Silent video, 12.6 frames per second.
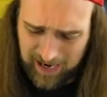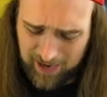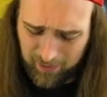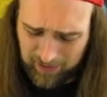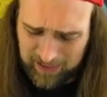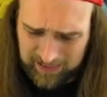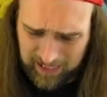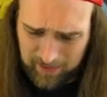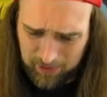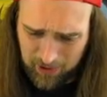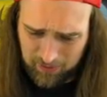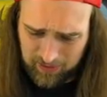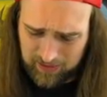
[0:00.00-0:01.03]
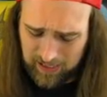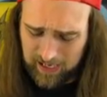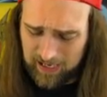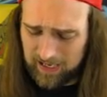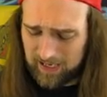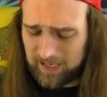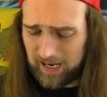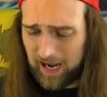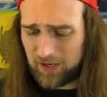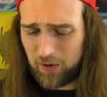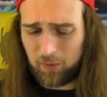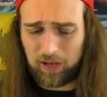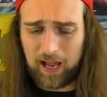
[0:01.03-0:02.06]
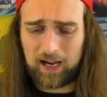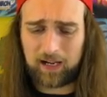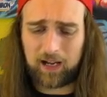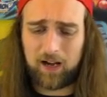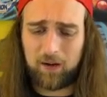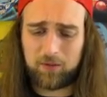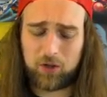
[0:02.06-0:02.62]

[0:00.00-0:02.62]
I don't like scapegoats and I don't like uh,